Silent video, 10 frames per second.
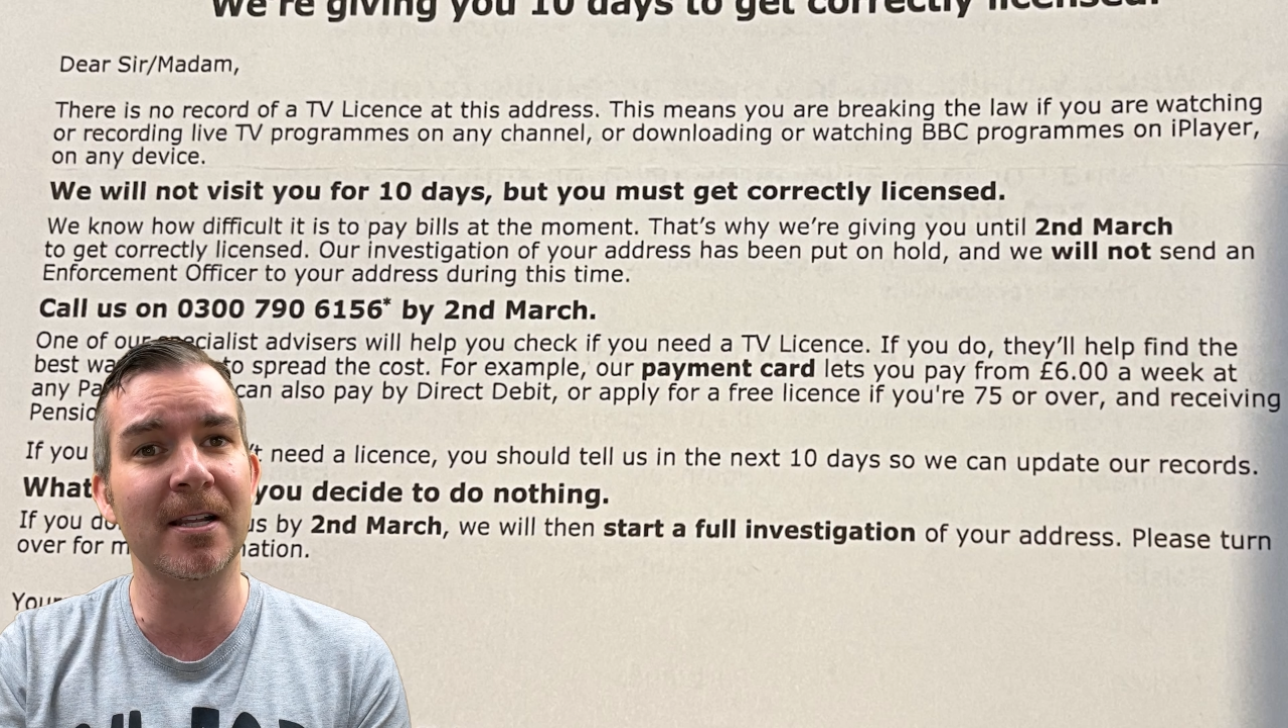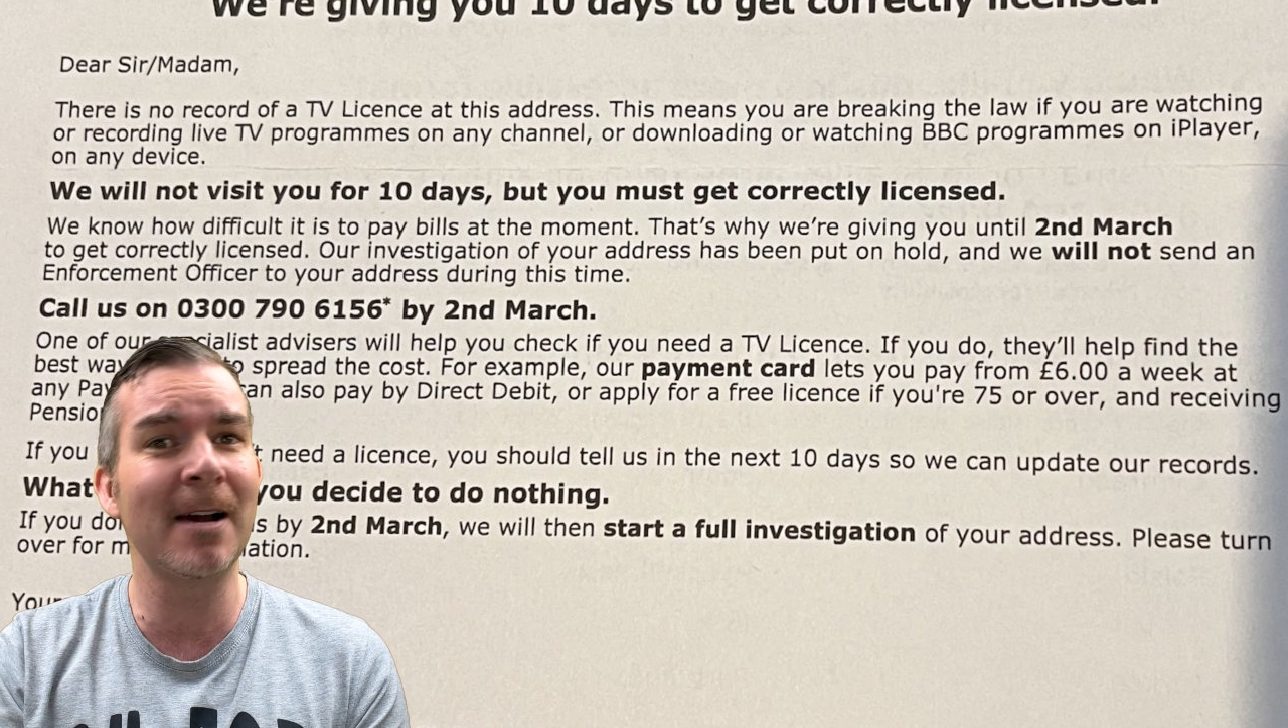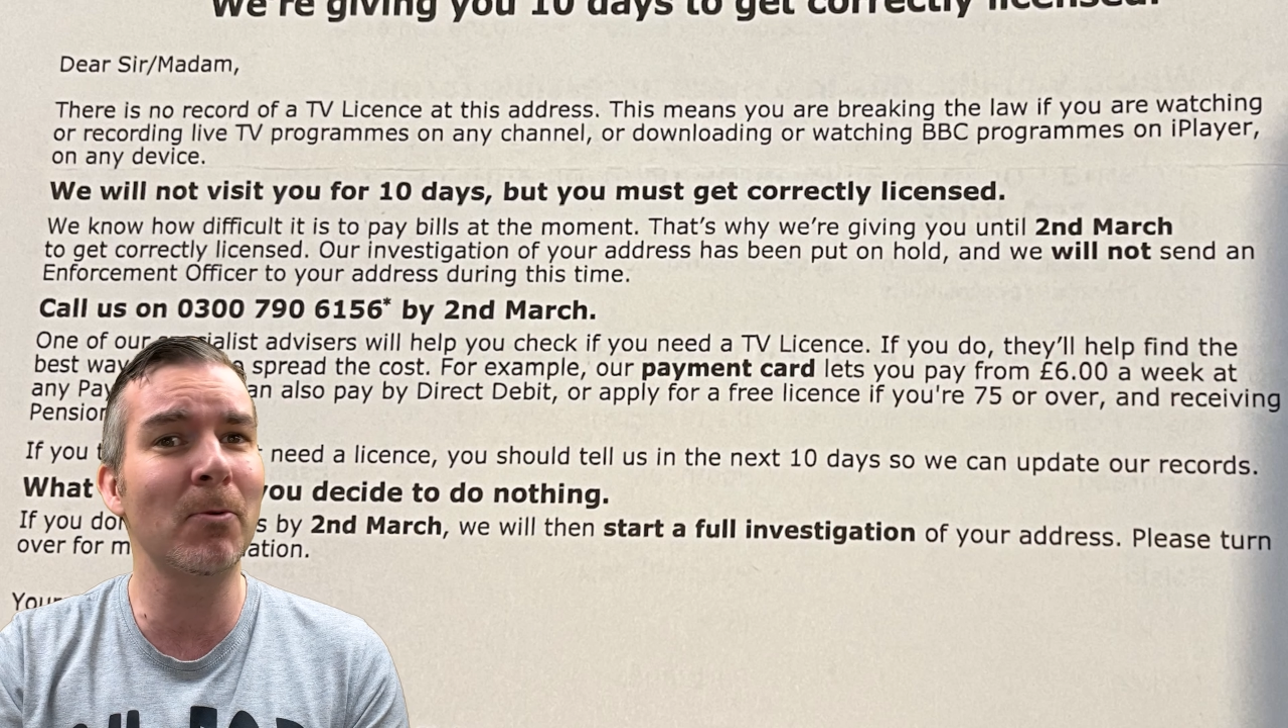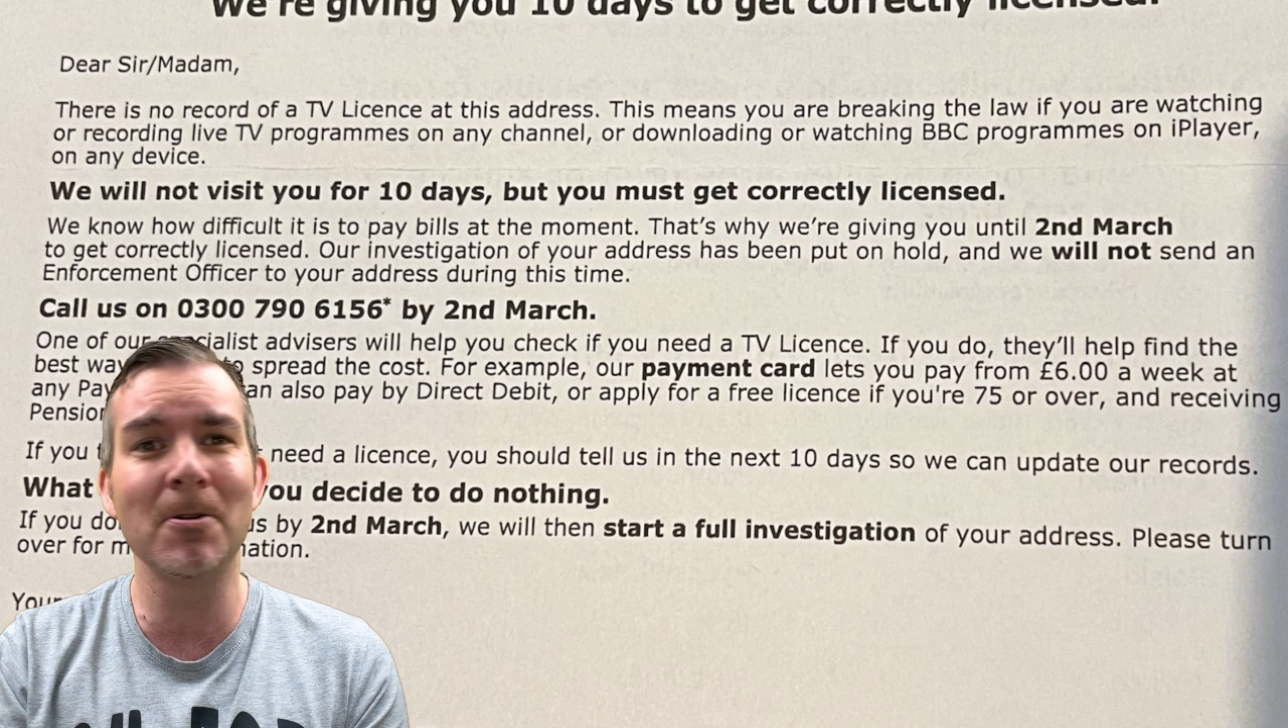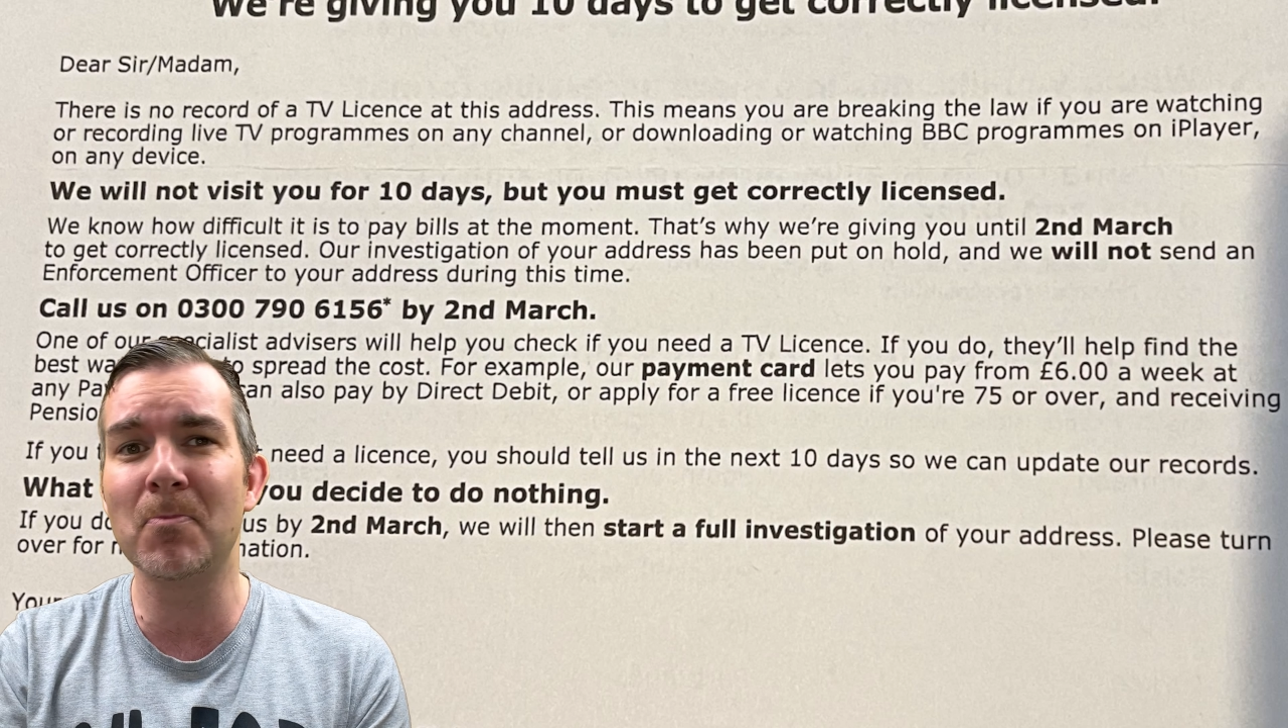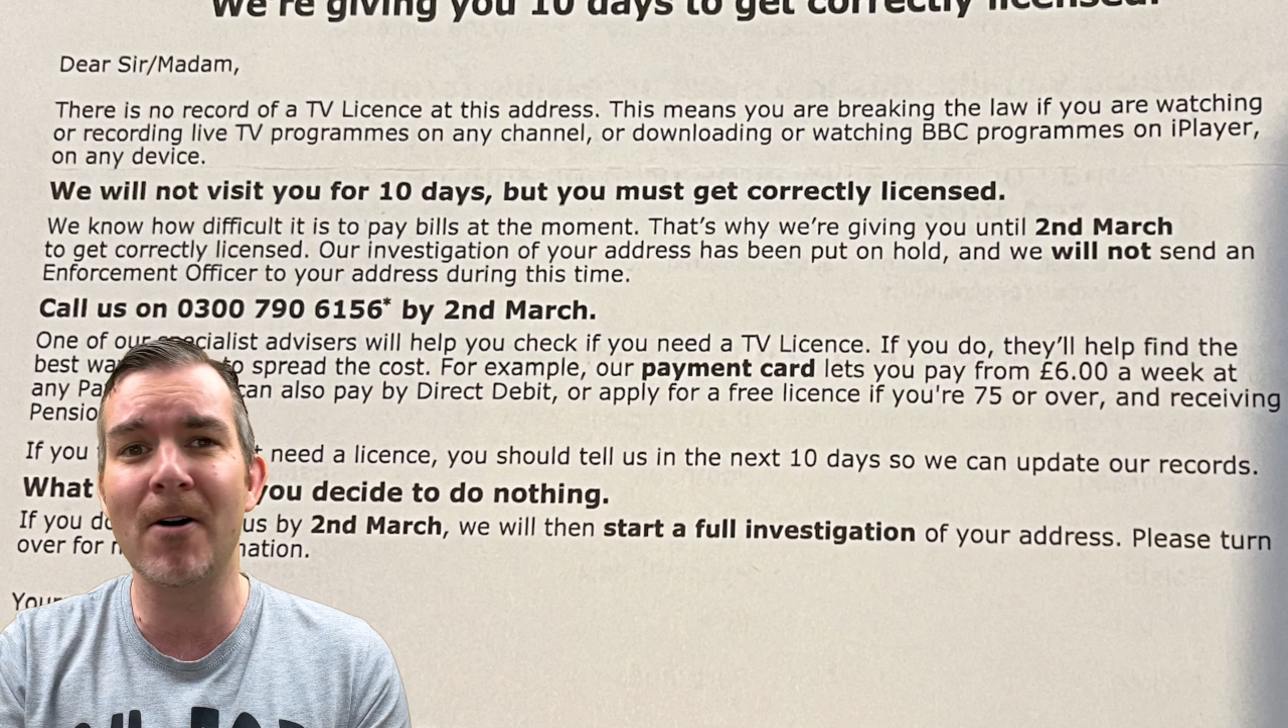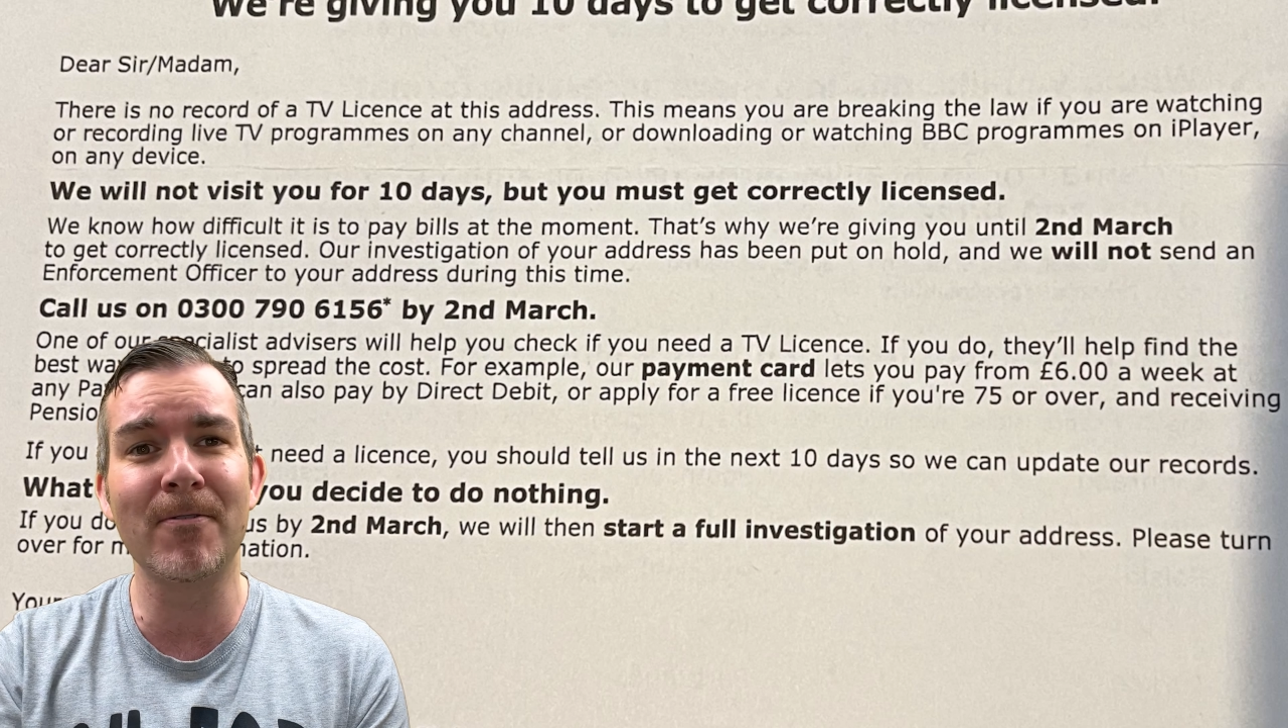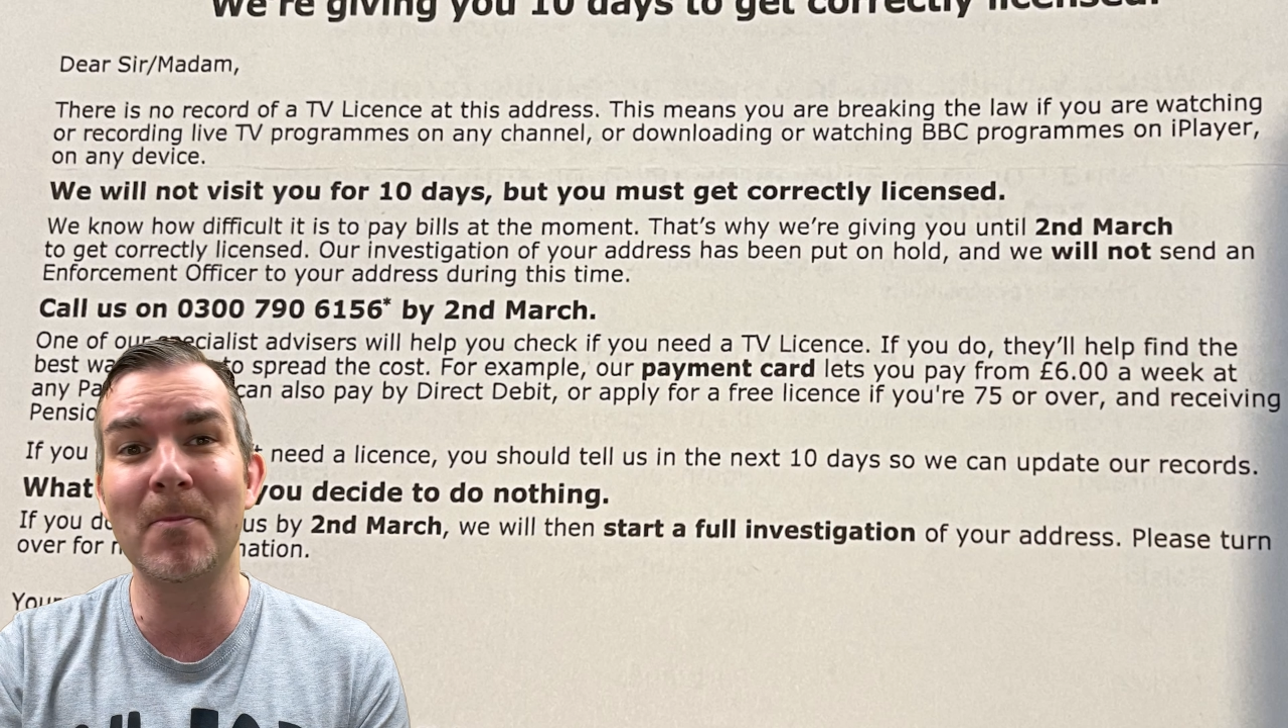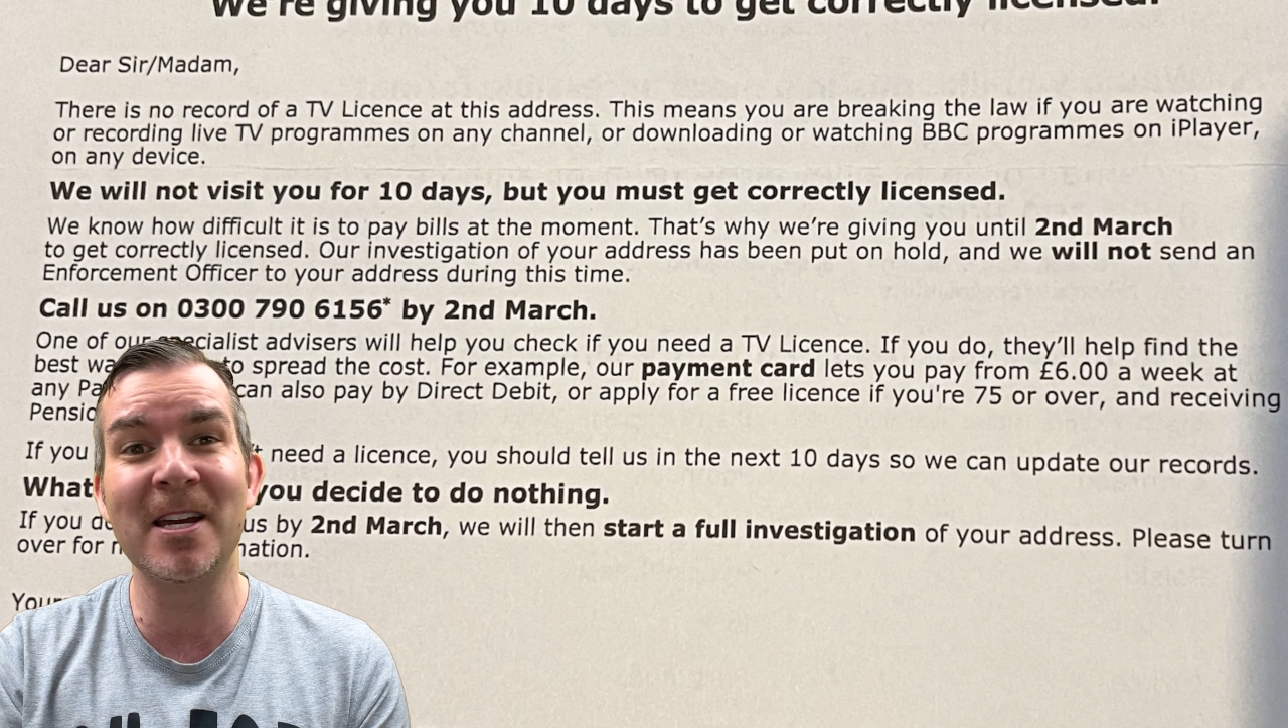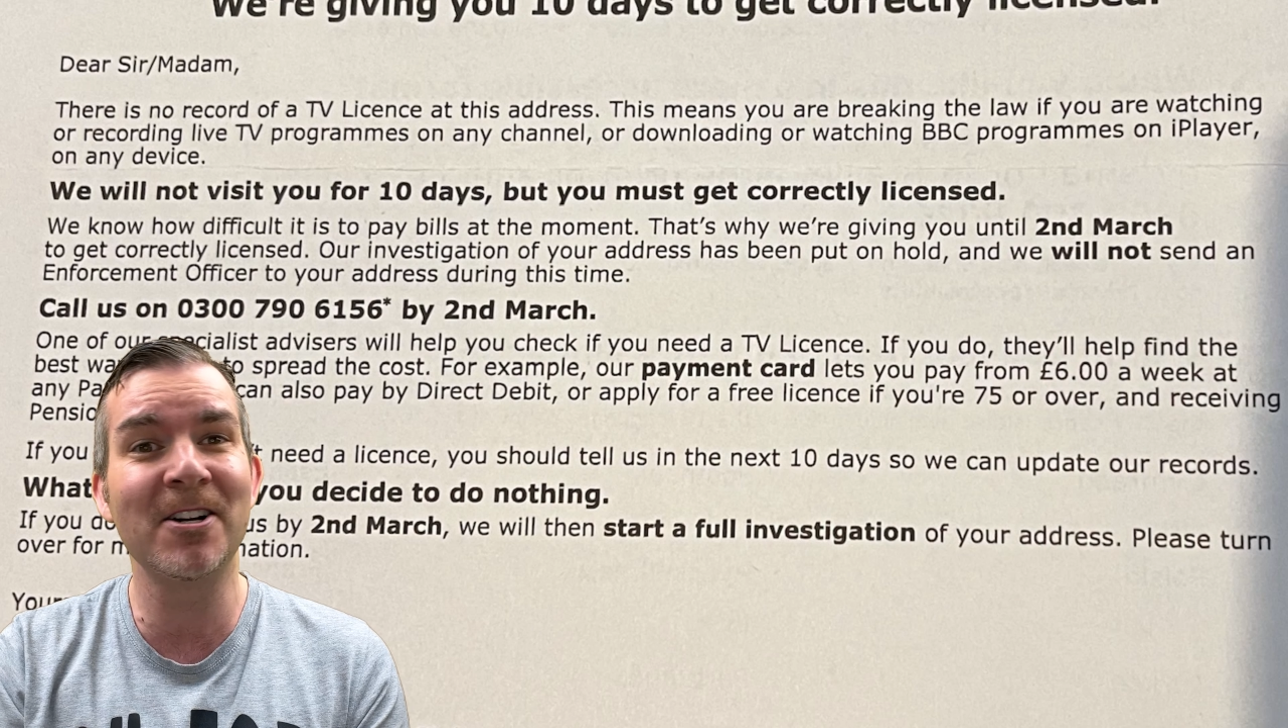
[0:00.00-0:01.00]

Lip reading: that wouldn't bother me.